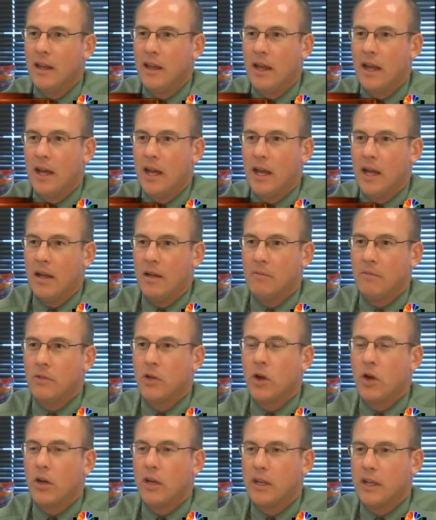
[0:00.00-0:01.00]
um,
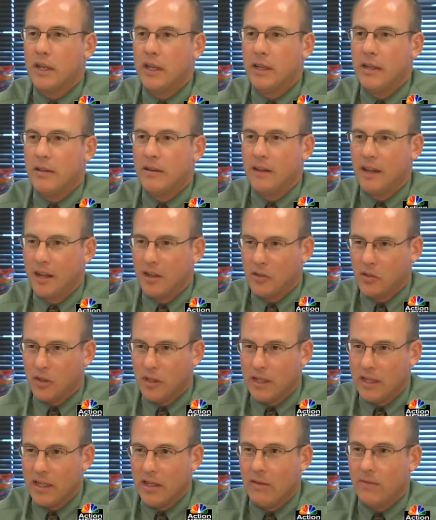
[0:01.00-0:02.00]
targeting
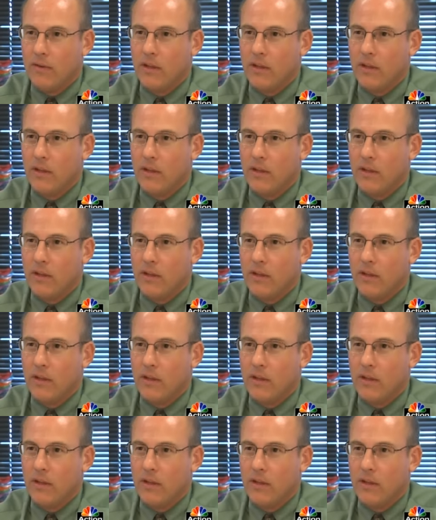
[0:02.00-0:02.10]
elderly